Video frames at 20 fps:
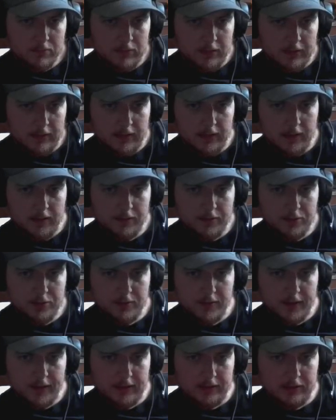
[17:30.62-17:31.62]
There you go,
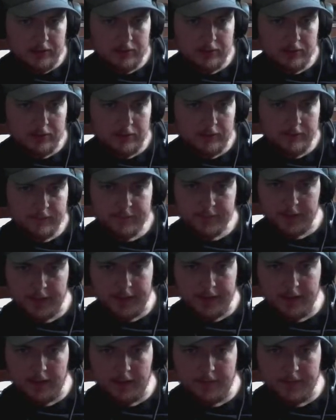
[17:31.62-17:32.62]
straight into
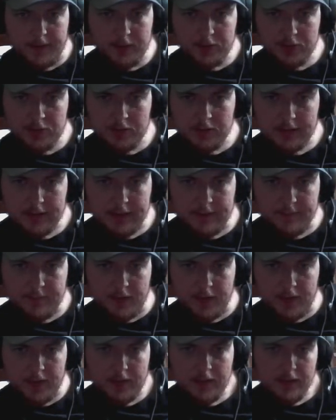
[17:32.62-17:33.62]
3-dimension
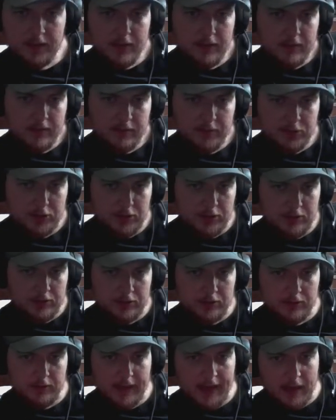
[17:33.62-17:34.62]
camera, which you can
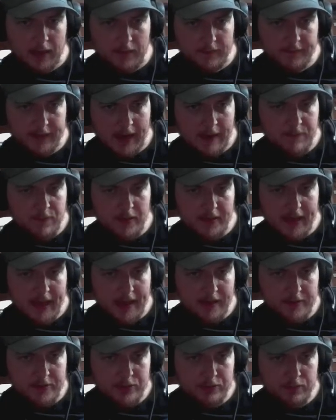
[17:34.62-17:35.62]
do out of camera
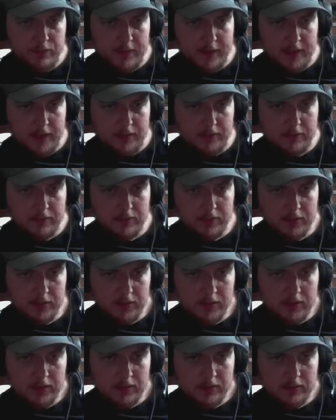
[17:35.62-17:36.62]
there as well.
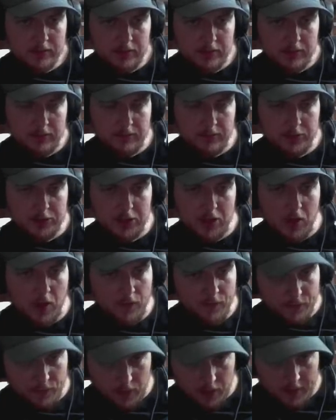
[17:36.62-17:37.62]
So you can watch it
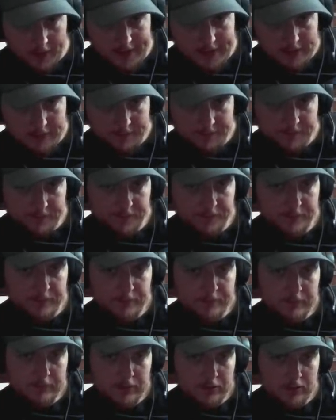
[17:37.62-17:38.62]
off ride.
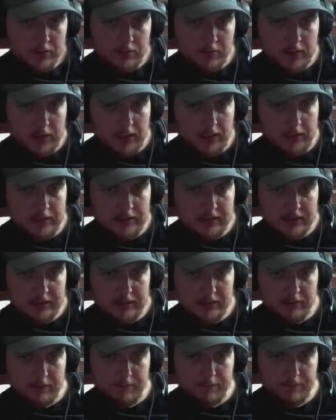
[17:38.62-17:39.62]
So we're going to
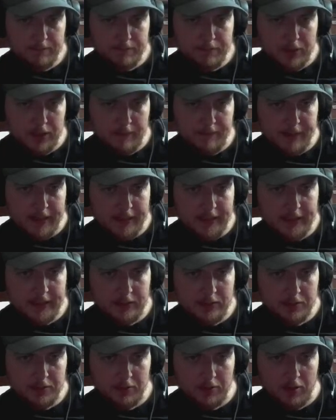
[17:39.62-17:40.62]
put it back
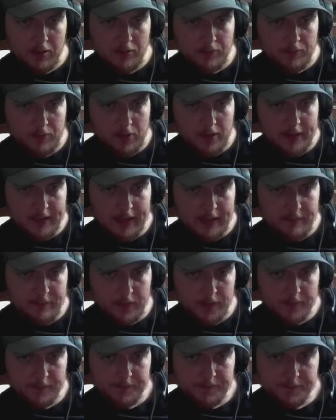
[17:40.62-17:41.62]
into on ride camera.